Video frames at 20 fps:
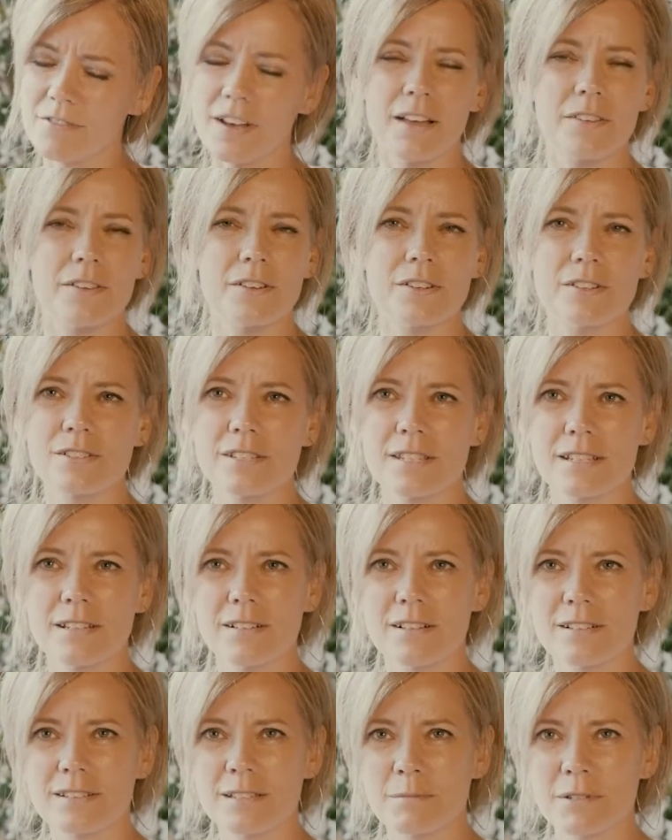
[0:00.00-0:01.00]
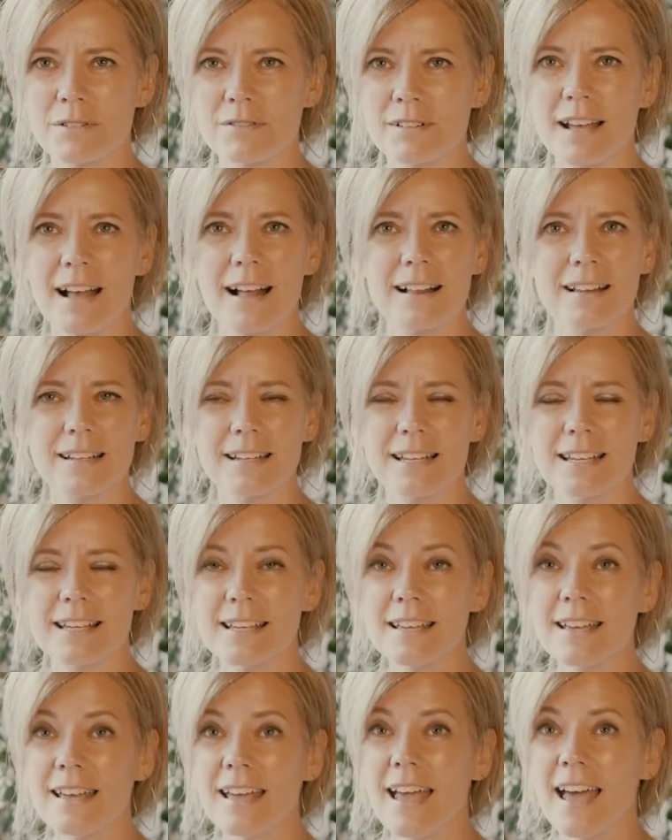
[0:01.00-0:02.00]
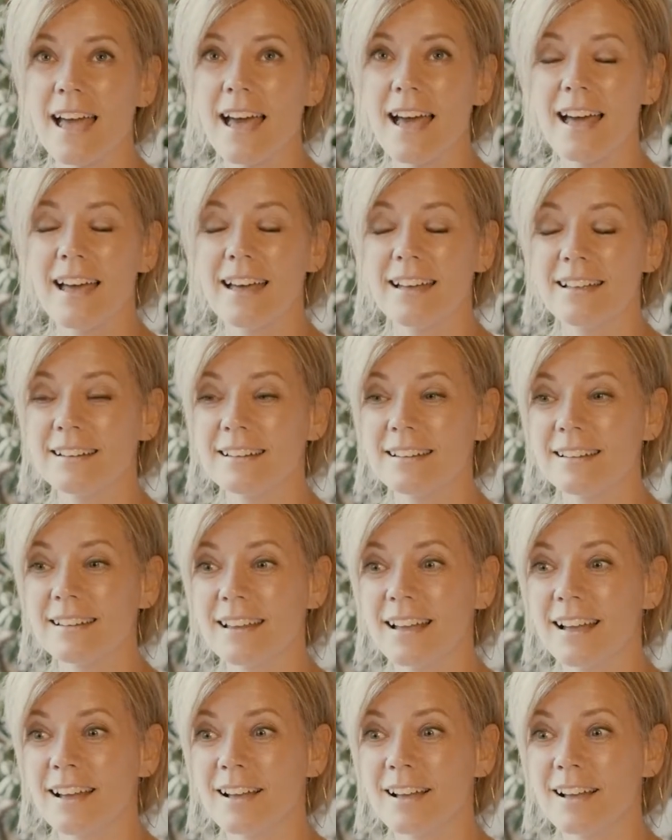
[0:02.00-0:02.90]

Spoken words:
others, and ultimate reality, and